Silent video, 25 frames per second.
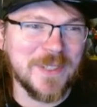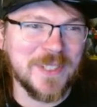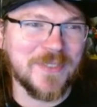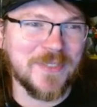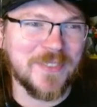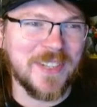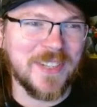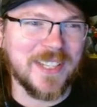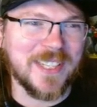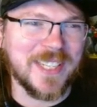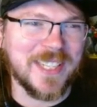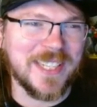Was
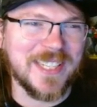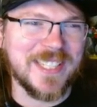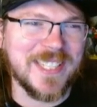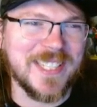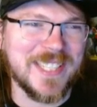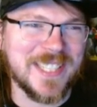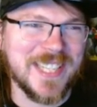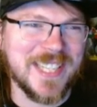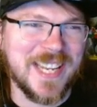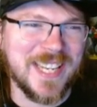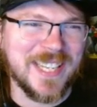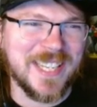
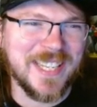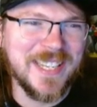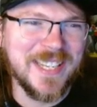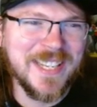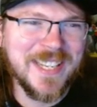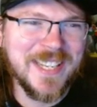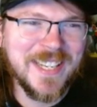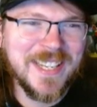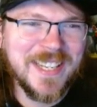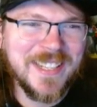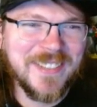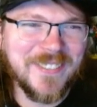
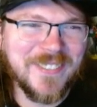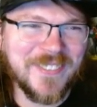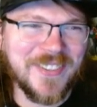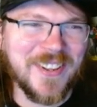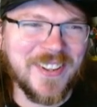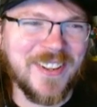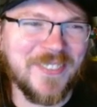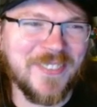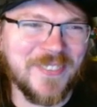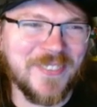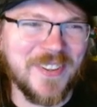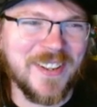fucking
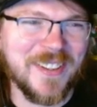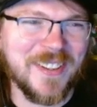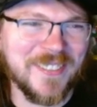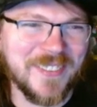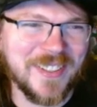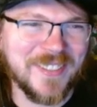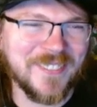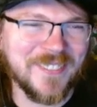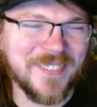insane.